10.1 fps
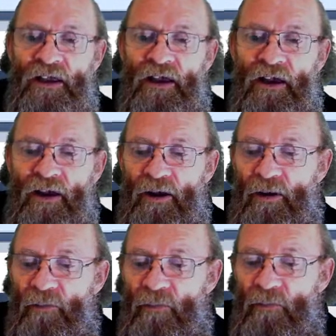
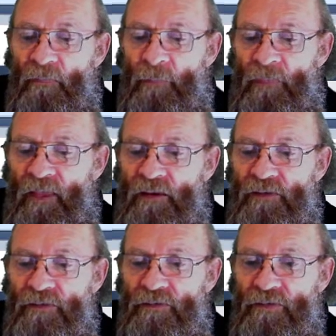
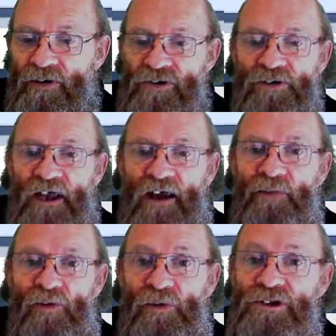because your
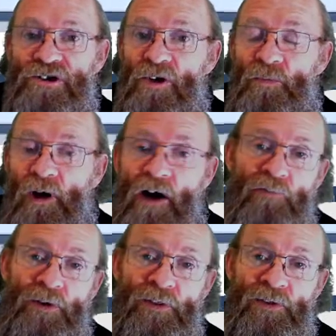timer will stop
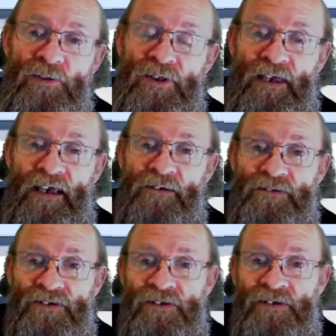halfway through the
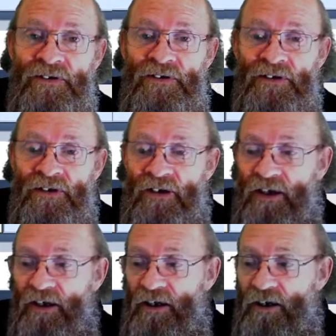count,
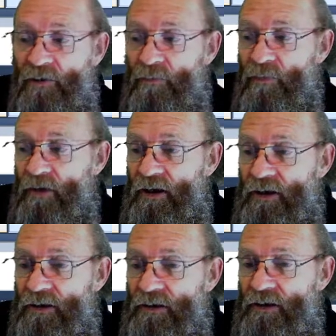
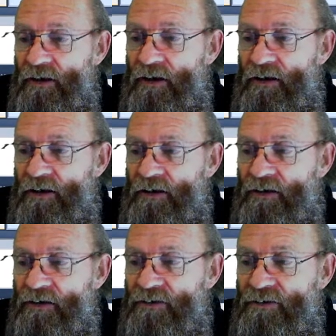and
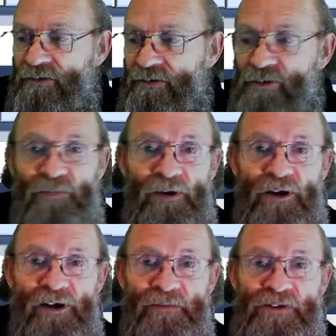your
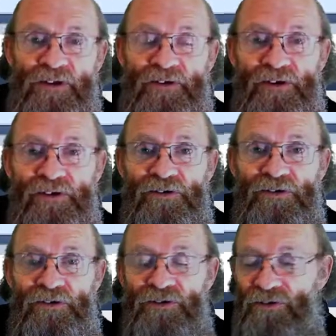program is not going to
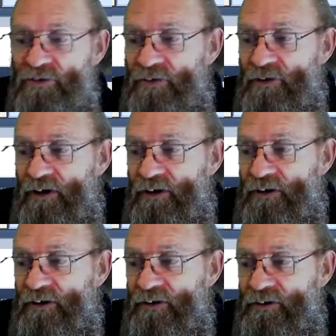do
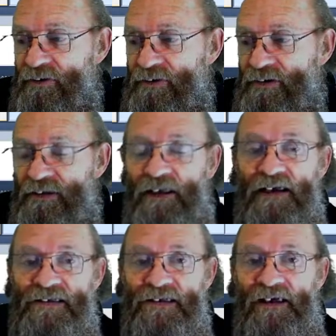the
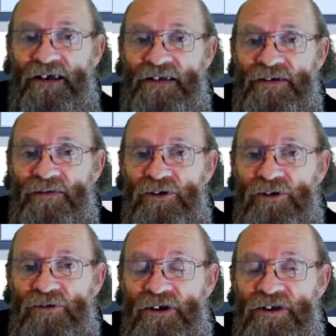task as what
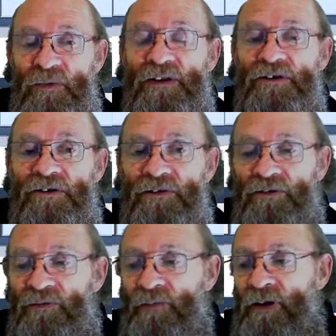you'd expect it to
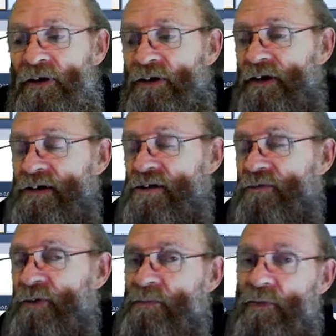do. Okay, so
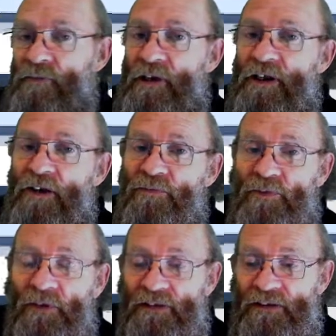be very
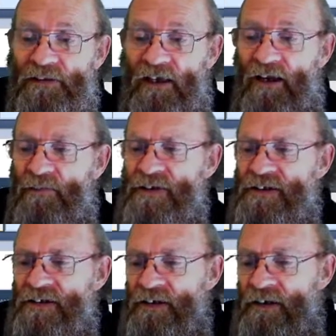careful about timers.